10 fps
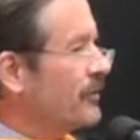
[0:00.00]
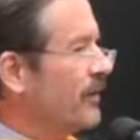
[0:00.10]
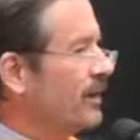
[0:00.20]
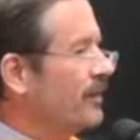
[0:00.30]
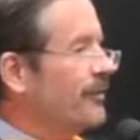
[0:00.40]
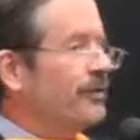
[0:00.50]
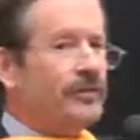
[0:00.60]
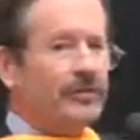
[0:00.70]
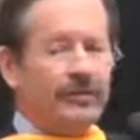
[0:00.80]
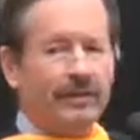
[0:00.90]
for
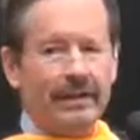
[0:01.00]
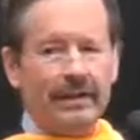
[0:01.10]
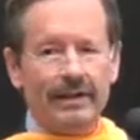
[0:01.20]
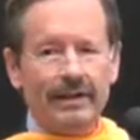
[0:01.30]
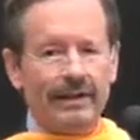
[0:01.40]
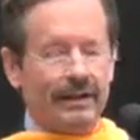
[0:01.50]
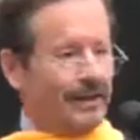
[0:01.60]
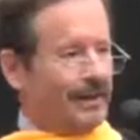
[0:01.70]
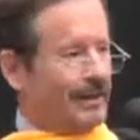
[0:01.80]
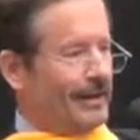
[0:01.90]
volunteers.
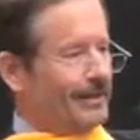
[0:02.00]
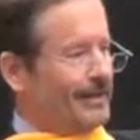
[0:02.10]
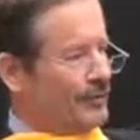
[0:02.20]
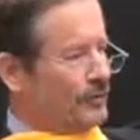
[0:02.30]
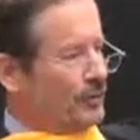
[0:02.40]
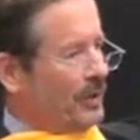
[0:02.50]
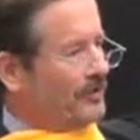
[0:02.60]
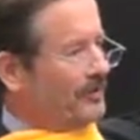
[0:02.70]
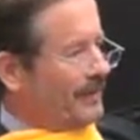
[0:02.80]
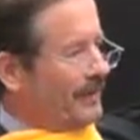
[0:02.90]
You
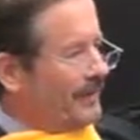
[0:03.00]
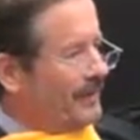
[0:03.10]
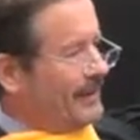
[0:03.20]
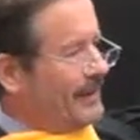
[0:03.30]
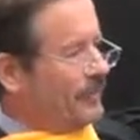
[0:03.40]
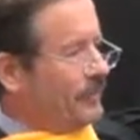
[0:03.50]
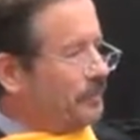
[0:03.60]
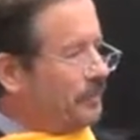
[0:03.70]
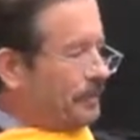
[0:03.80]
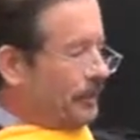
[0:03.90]
twist
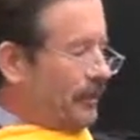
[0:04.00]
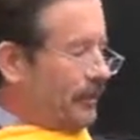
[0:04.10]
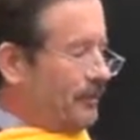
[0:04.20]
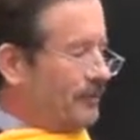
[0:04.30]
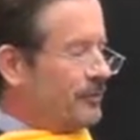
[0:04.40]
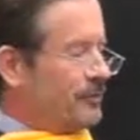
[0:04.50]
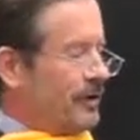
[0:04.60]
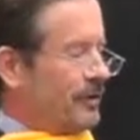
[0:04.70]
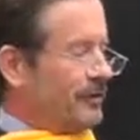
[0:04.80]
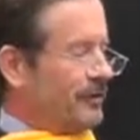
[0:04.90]
2 pearl
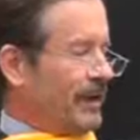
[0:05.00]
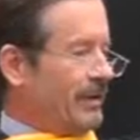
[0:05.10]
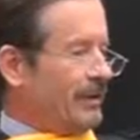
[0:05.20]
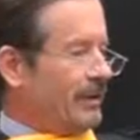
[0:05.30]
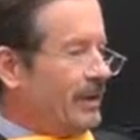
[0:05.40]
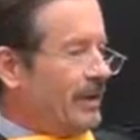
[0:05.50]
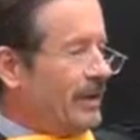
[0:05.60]
strings together,